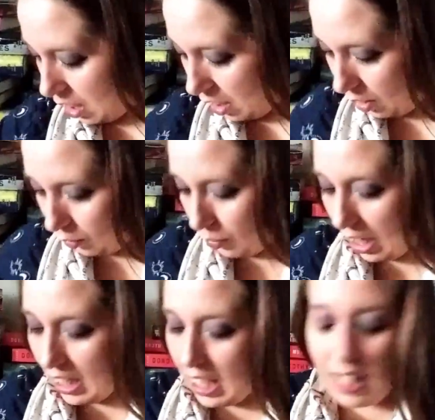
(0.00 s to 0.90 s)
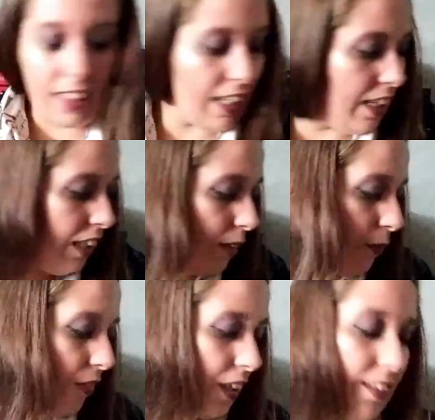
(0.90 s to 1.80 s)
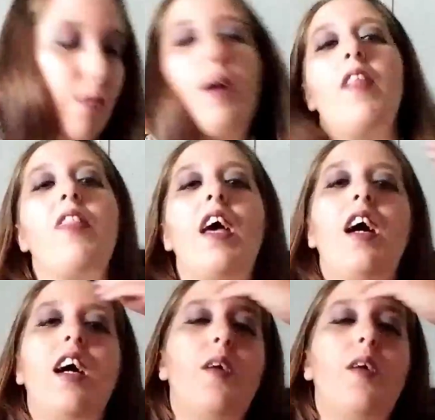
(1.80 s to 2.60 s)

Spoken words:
Alright, and then this month,